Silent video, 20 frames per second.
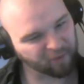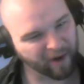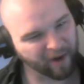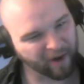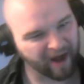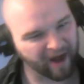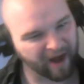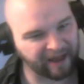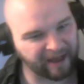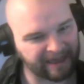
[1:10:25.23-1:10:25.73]
Why
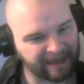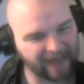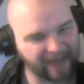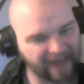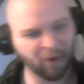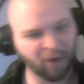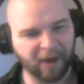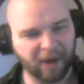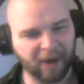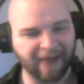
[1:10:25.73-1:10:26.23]
not?
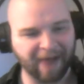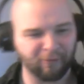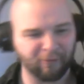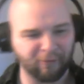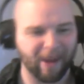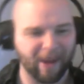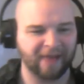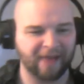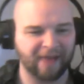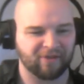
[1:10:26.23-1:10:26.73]
Yellowknife
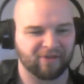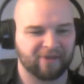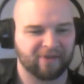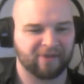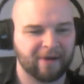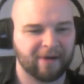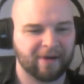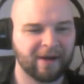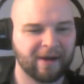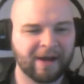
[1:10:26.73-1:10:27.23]
Race.
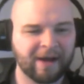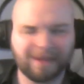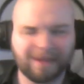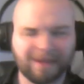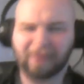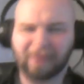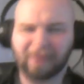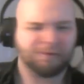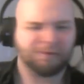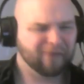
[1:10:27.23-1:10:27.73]

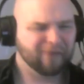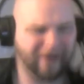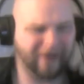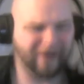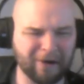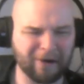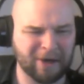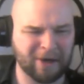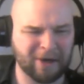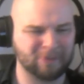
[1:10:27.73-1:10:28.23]
The
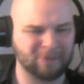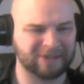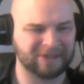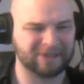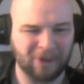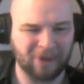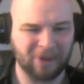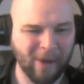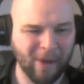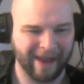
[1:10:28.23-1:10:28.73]
fuck are you
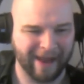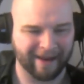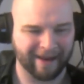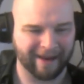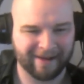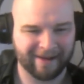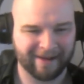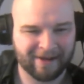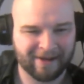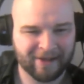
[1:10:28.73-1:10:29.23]
doing?
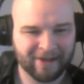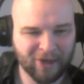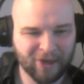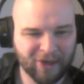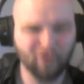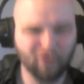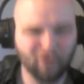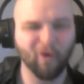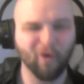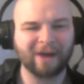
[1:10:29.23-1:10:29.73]

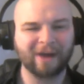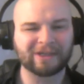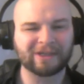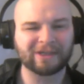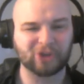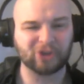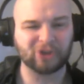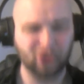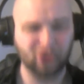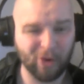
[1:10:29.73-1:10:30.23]
You won
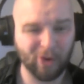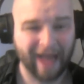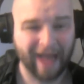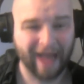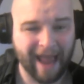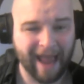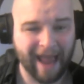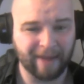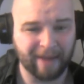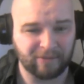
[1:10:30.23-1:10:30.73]
2
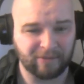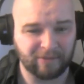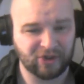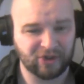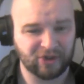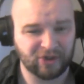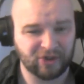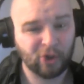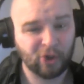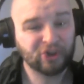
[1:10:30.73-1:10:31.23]
games.
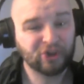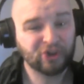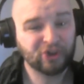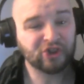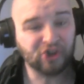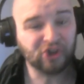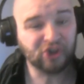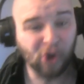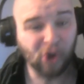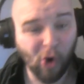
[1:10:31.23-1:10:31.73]

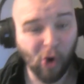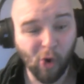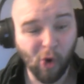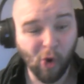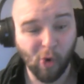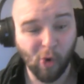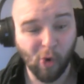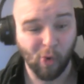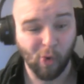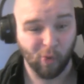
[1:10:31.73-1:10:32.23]

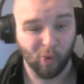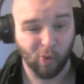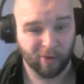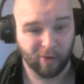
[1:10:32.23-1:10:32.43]
Two.